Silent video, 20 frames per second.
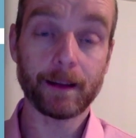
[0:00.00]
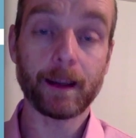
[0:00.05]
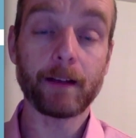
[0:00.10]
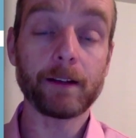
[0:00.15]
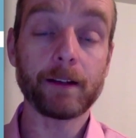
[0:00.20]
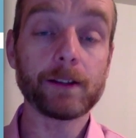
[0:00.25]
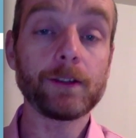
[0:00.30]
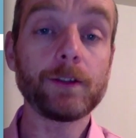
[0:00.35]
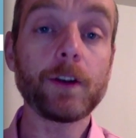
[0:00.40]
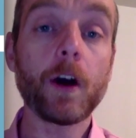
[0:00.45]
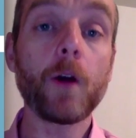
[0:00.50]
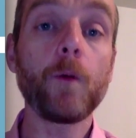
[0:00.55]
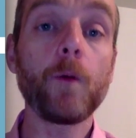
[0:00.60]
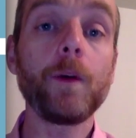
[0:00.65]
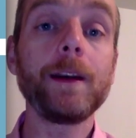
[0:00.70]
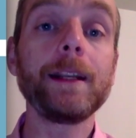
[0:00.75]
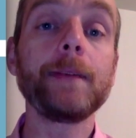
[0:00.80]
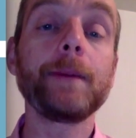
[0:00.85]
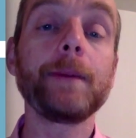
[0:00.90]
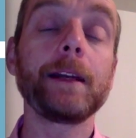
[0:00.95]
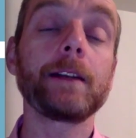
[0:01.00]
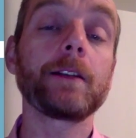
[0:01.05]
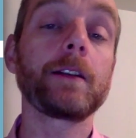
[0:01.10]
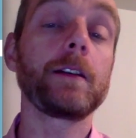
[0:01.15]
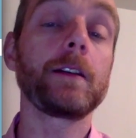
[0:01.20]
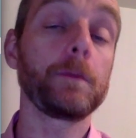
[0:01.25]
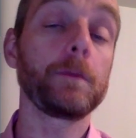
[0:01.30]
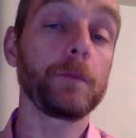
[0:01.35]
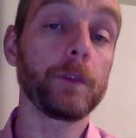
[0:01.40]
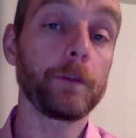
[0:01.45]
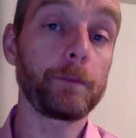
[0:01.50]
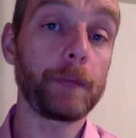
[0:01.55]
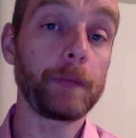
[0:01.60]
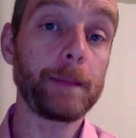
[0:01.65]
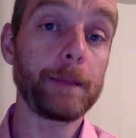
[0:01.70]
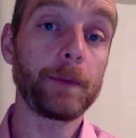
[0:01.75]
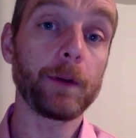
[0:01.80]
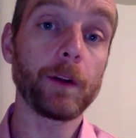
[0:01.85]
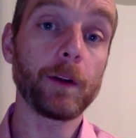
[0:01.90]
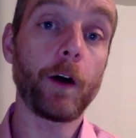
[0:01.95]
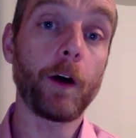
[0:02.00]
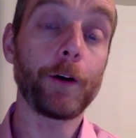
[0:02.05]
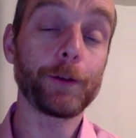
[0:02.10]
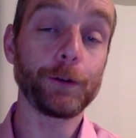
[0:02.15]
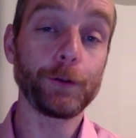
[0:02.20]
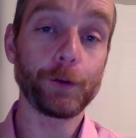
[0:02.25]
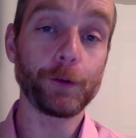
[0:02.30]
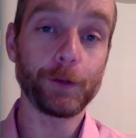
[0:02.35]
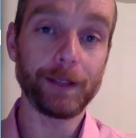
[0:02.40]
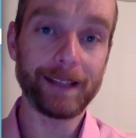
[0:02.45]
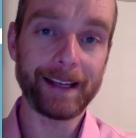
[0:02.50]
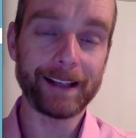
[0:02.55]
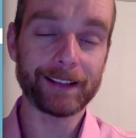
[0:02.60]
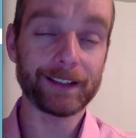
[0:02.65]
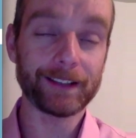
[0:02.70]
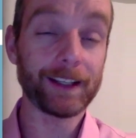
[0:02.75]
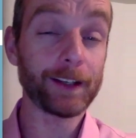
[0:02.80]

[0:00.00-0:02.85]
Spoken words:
There is no limit to the number of people on your list.